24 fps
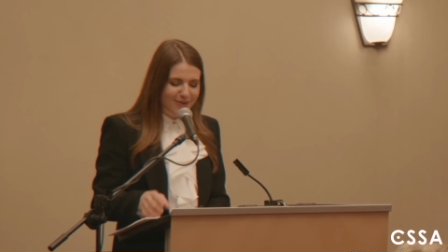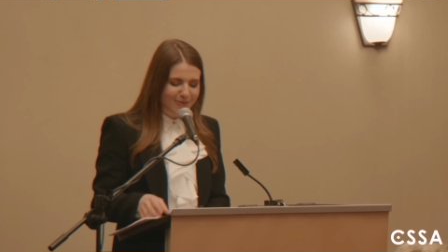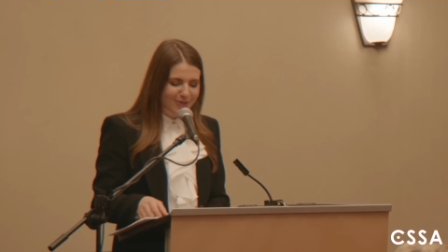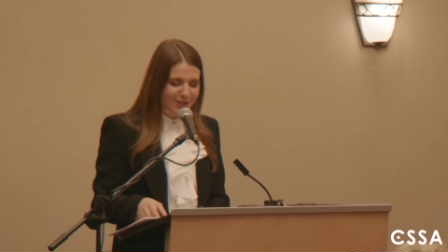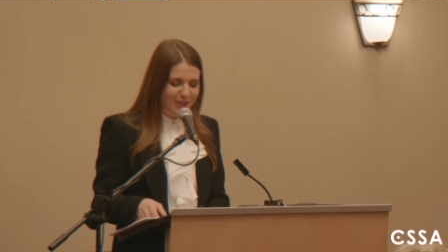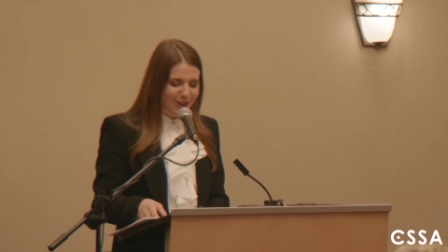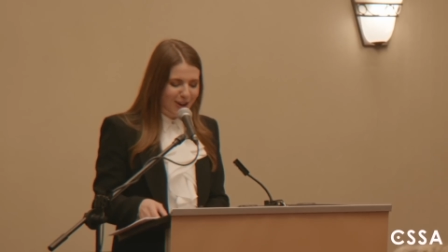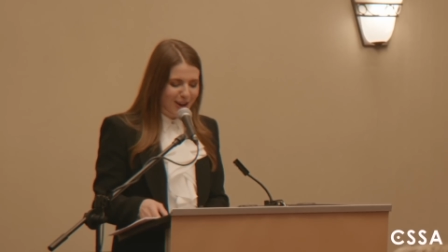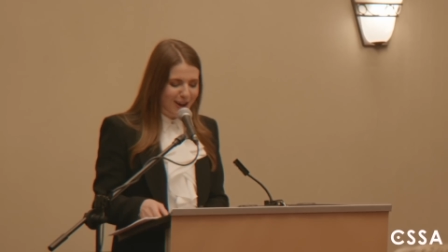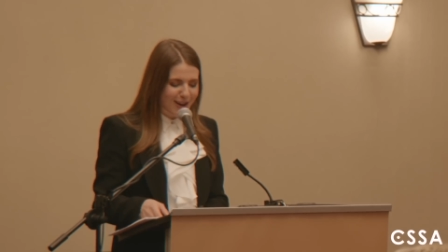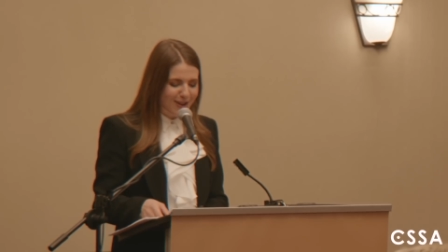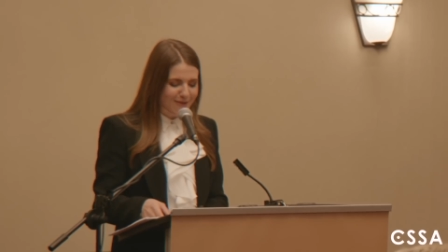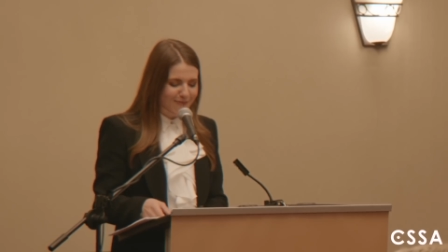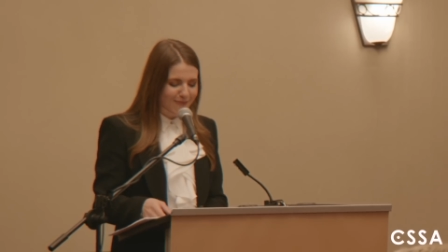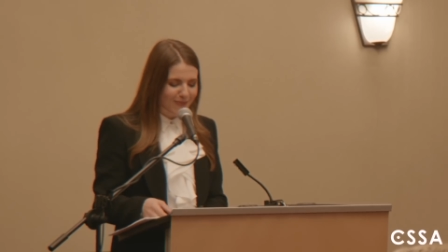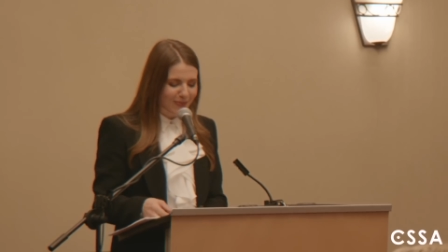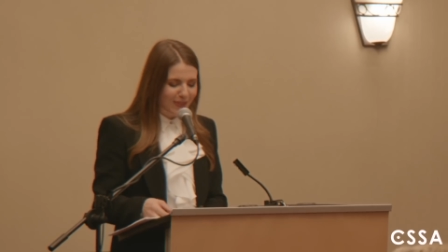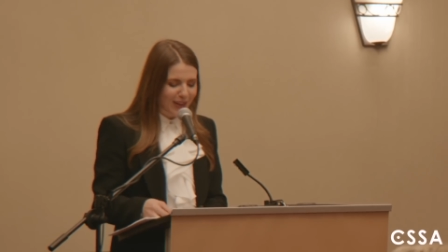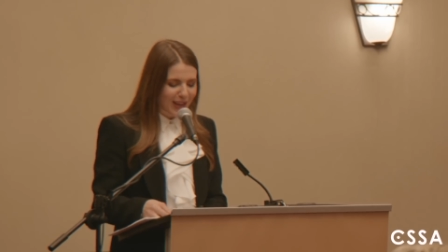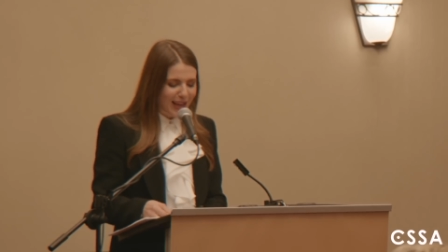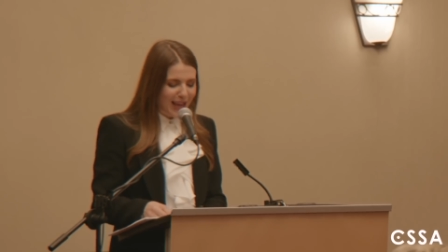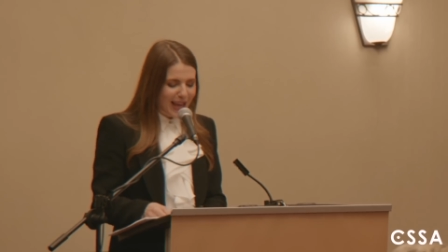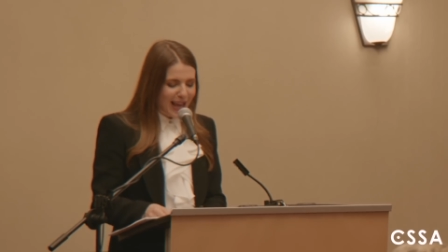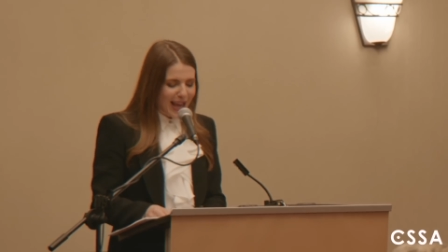to keep trying.
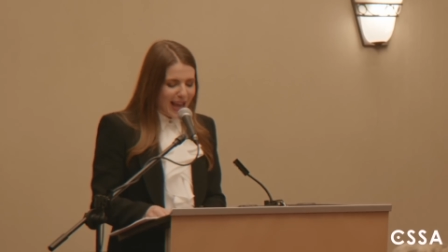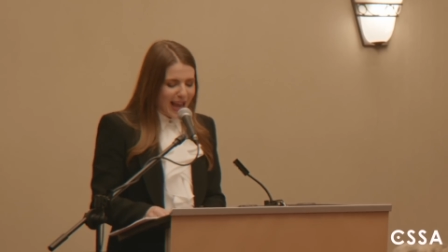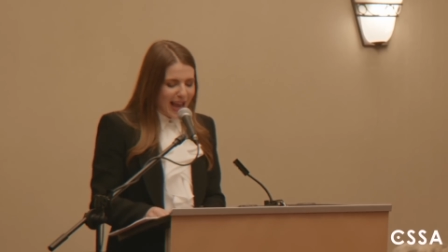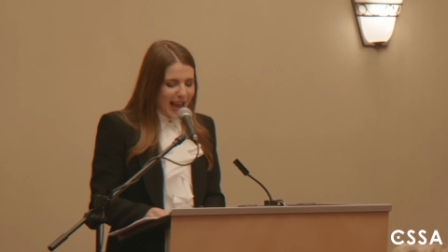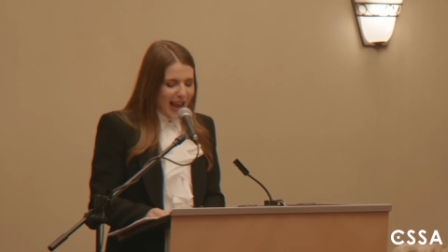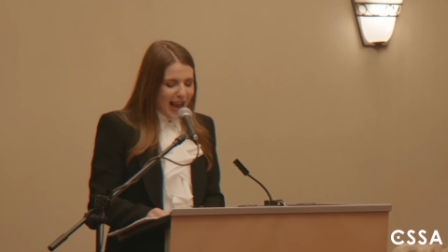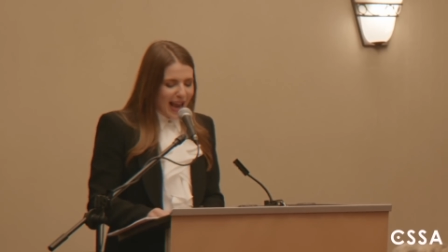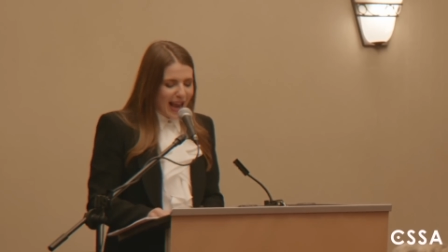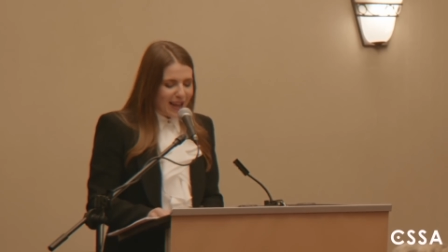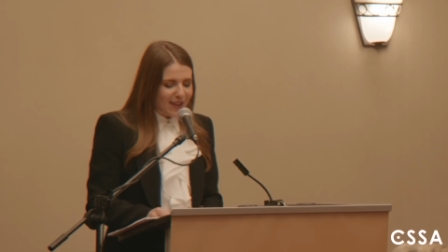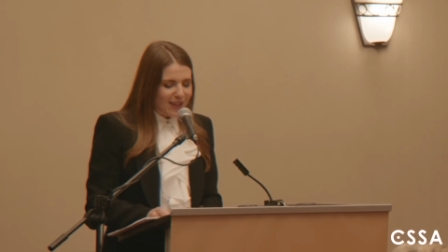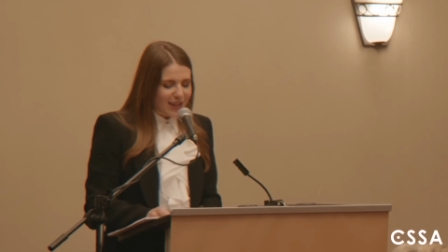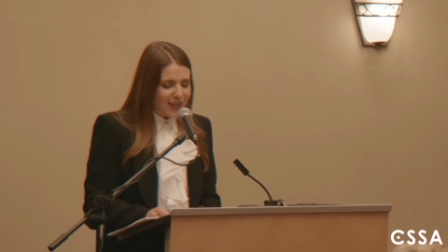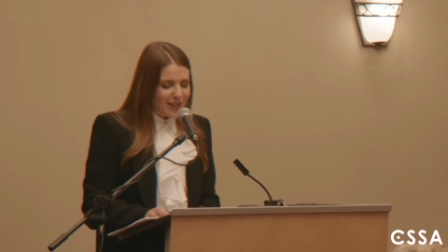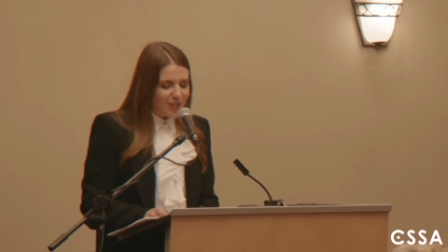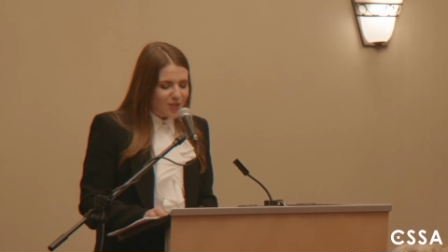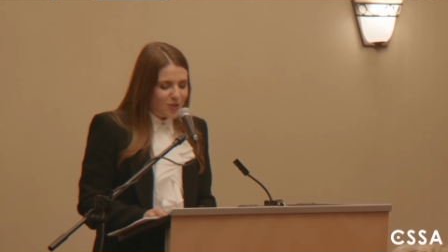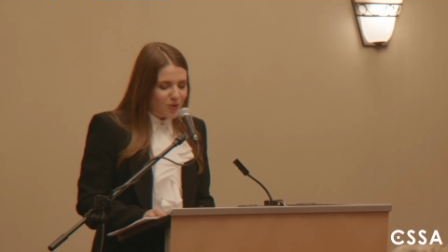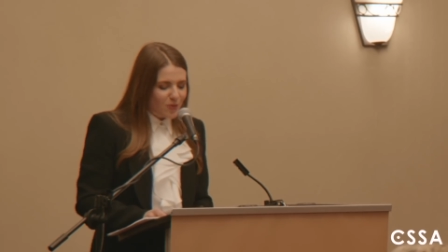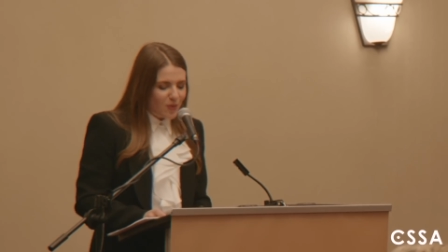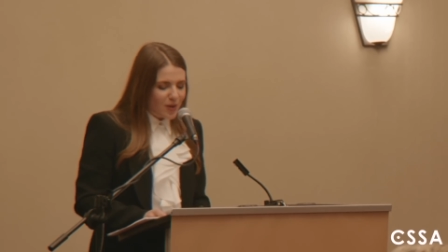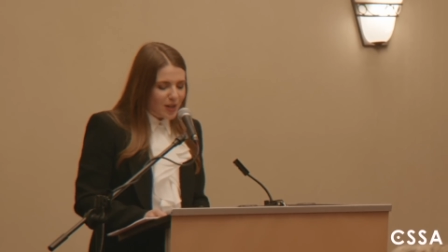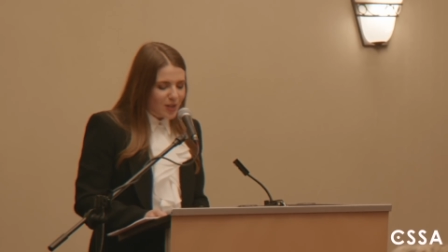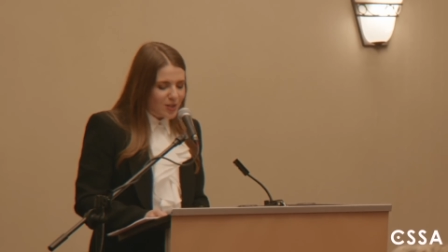And then I
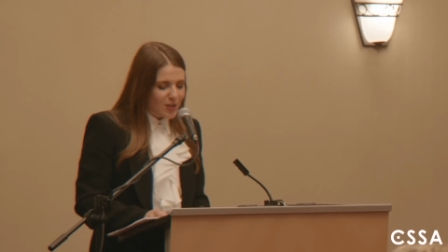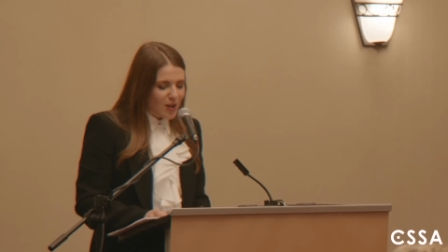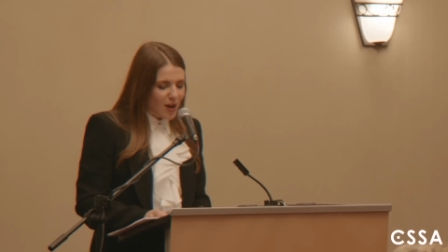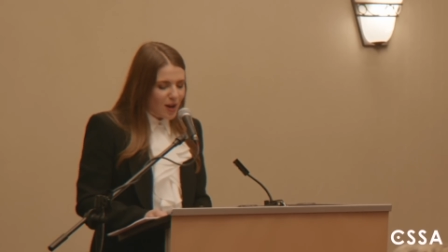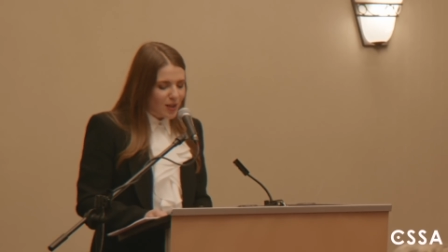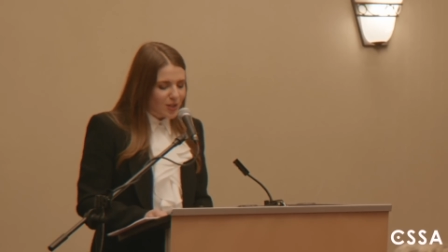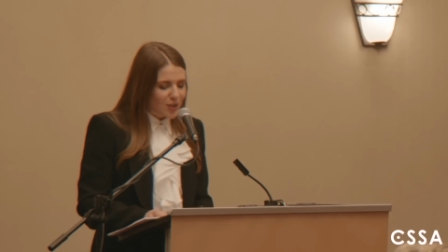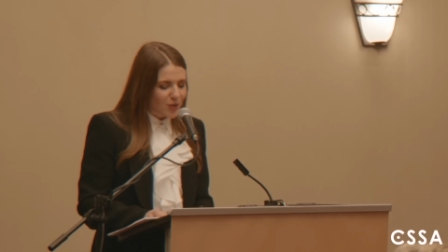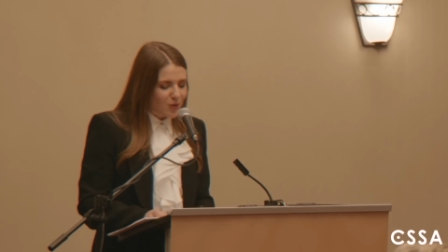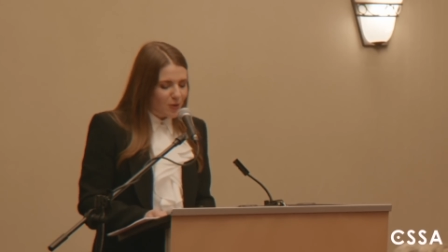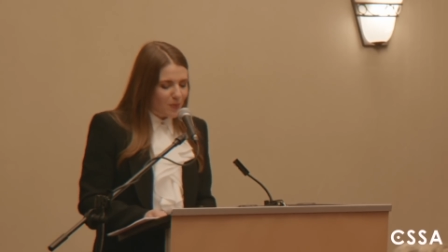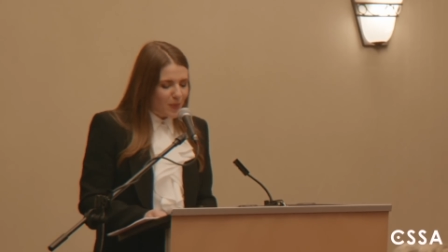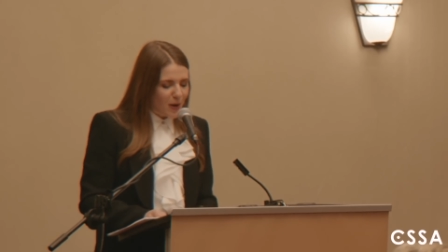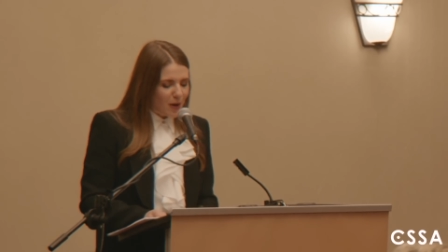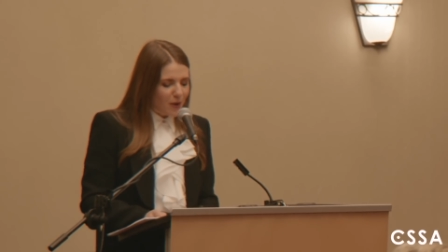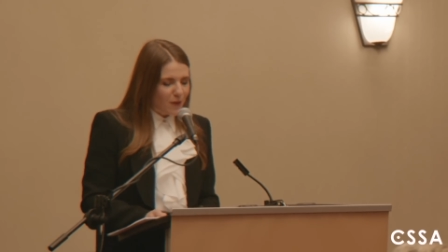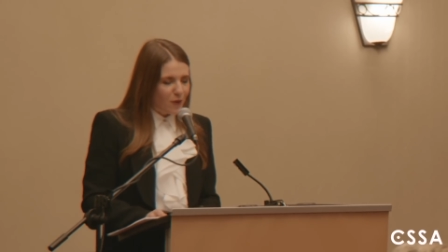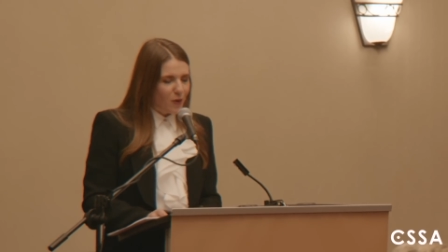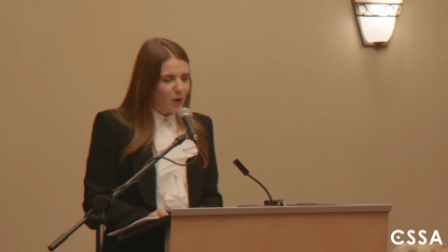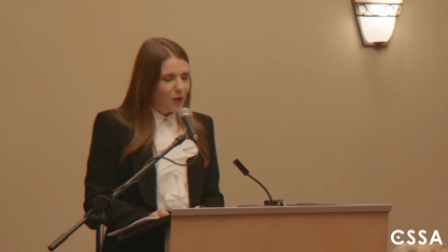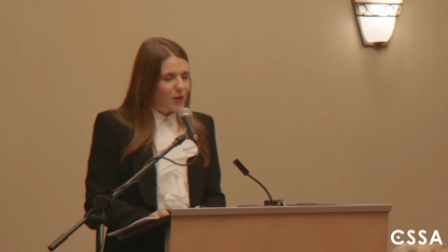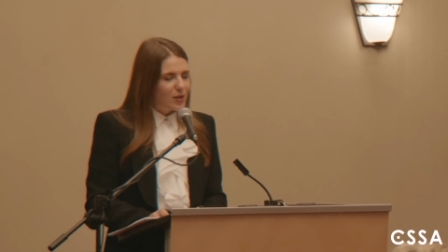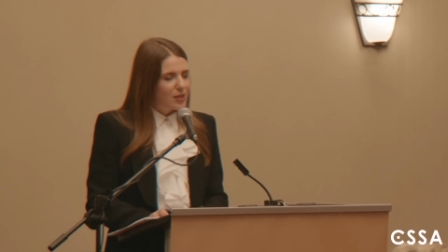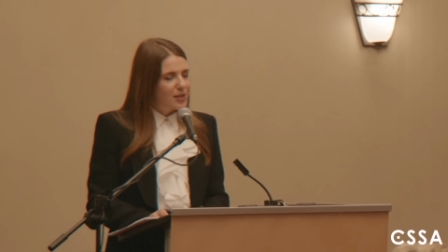do want to talk to you about,
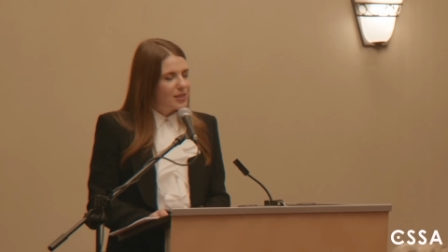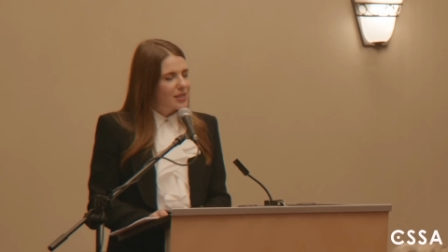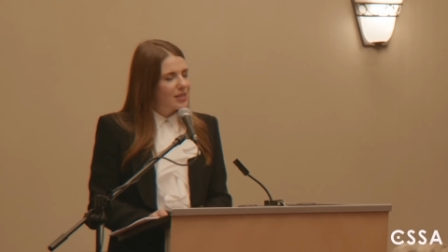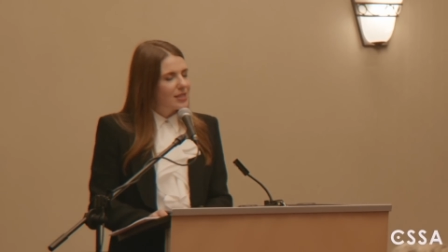of course,